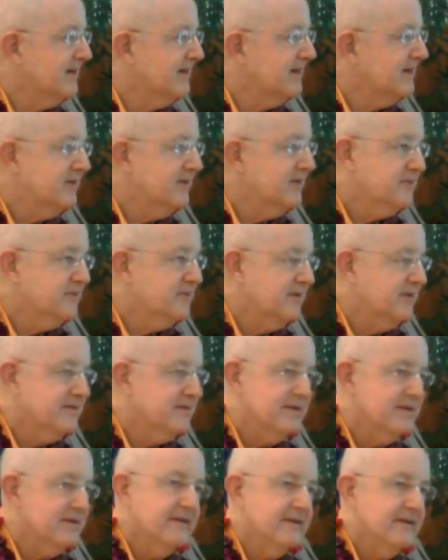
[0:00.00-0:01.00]
Nice question.
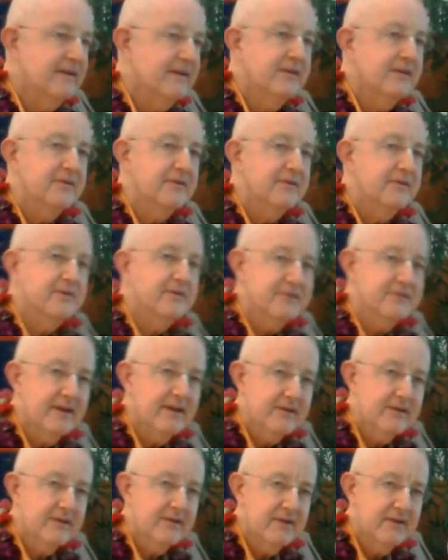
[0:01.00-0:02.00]
You
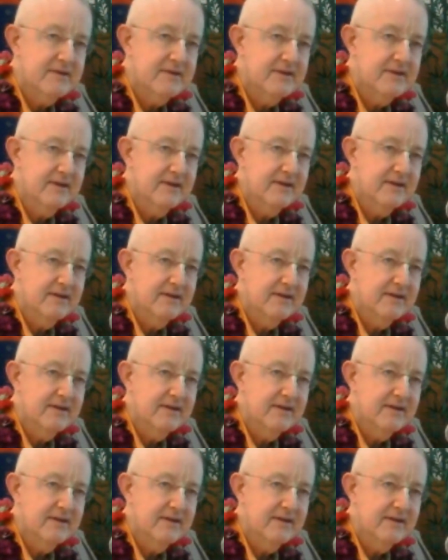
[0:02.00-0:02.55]
understand the question?